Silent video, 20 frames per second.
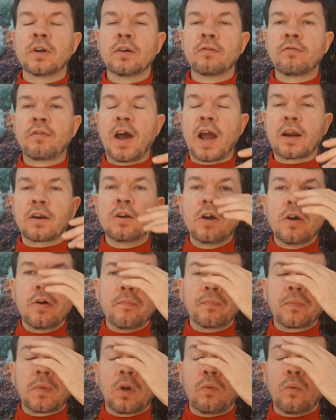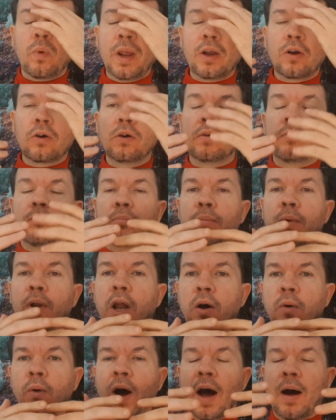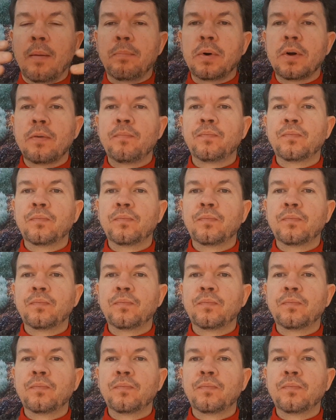In fact, we could blow up